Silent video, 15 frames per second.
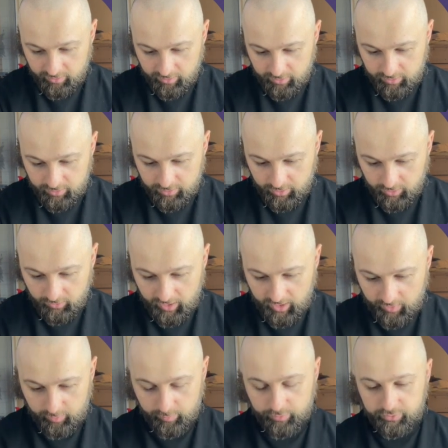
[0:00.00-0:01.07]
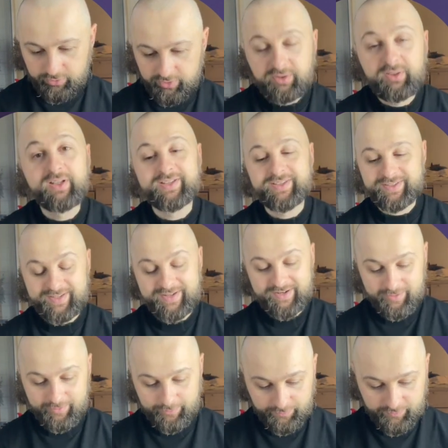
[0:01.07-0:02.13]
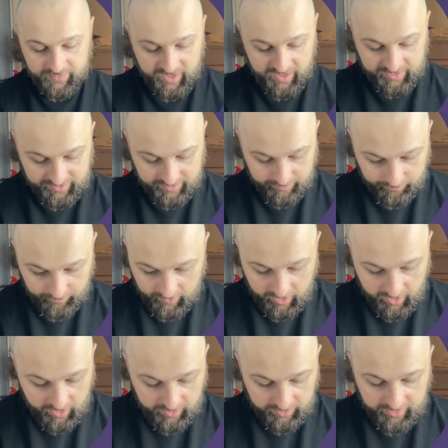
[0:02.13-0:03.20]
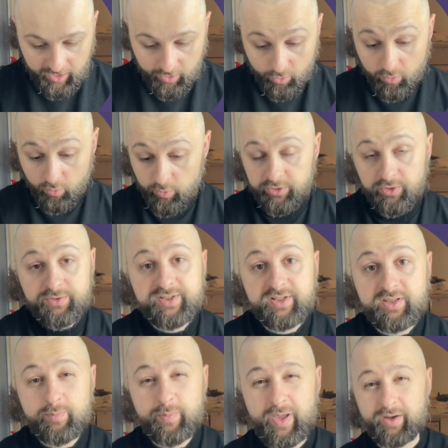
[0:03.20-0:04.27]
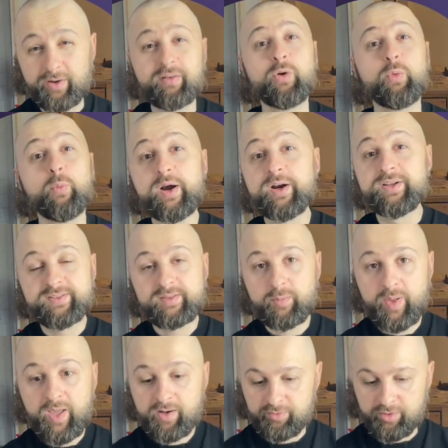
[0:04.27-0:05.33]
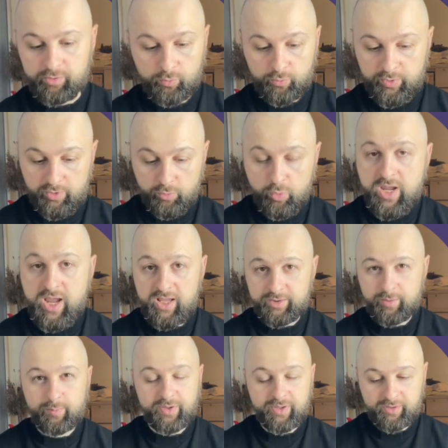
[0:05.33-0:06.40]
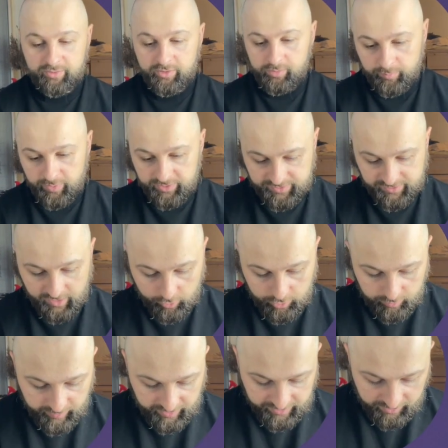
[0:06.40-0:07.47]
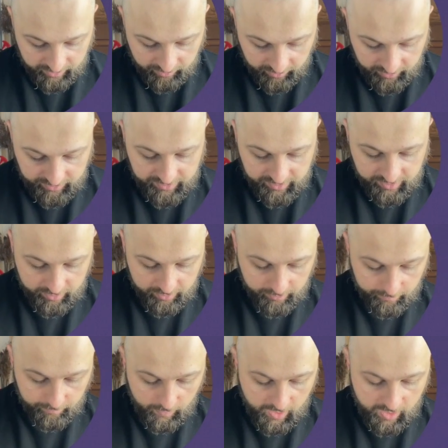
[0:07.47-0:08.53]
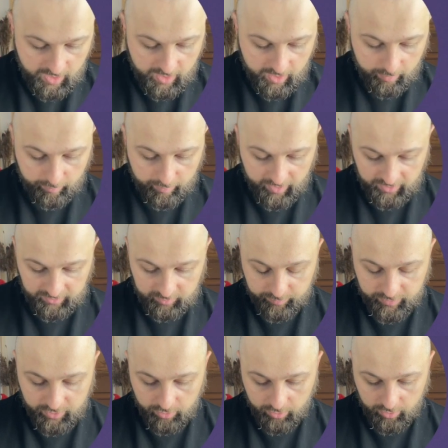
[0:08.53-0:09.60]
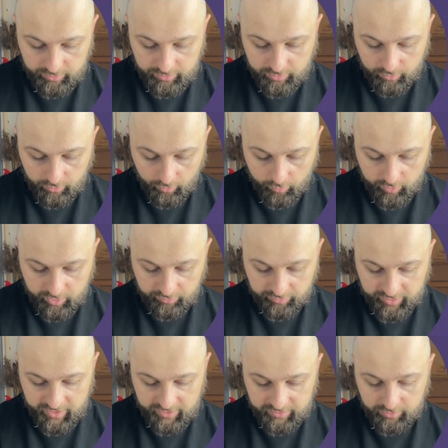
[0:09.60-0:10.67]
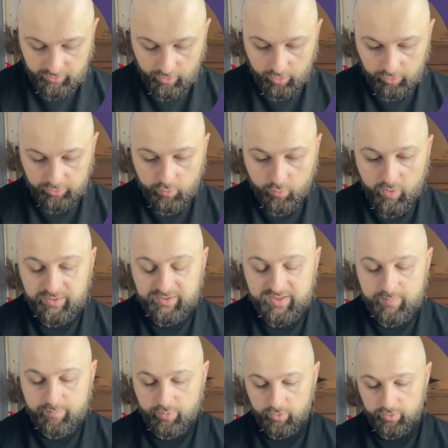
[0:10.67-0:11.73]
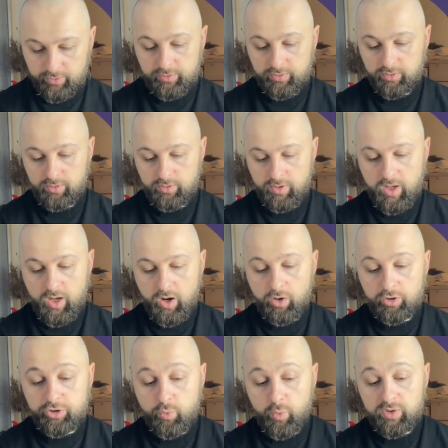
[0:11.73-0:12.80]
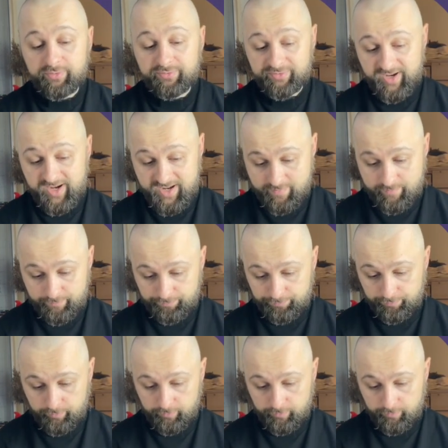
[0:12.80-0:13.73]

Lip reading: So I will put it here. Nice. Now, we don't see the background. Where is the background? We have the background, but now it's missing. It's here, but because we created only one key point, only one frame,